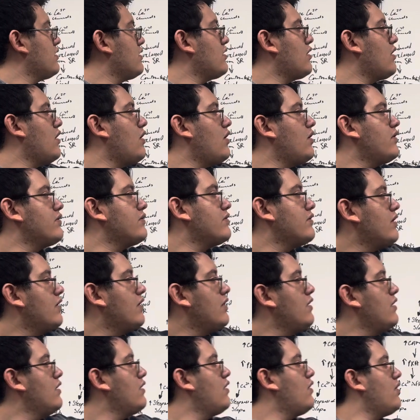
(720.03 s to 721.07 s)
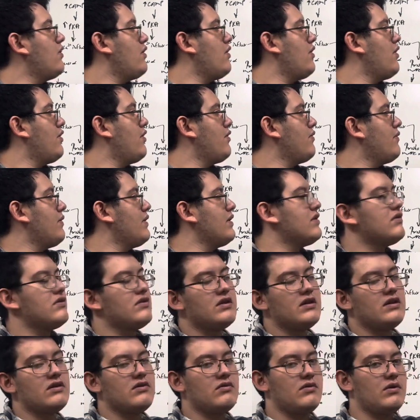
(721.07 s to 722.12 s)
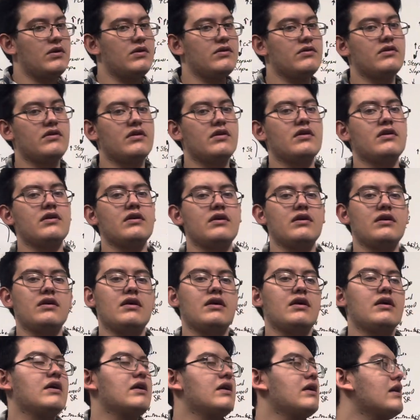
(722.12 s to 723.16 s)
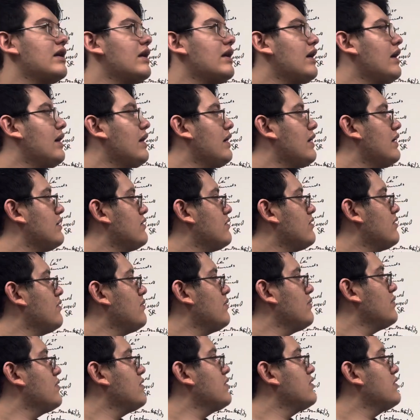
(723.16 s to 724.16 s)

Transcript: cause our heart rate to decrease. And similarly